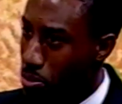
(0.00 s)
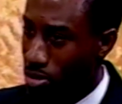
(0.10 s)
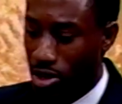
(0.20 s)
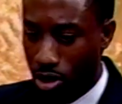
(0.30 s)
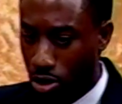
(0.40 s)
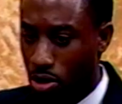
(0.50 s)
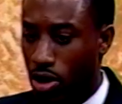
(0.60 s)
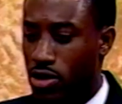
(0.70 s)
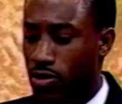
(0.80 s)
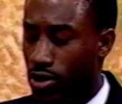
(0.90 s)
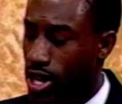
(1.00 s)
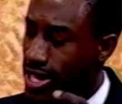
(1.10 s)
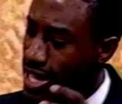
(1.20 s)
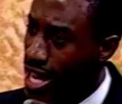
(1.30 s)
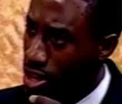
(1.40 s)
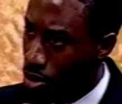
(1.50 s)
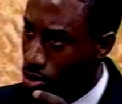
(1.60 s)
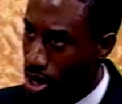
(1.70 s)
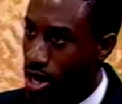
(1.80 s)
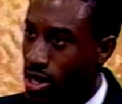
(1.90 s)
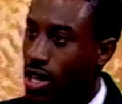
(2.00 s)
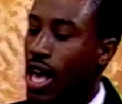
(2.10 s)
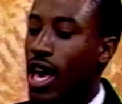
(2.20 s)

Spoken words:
you learn some very technical things.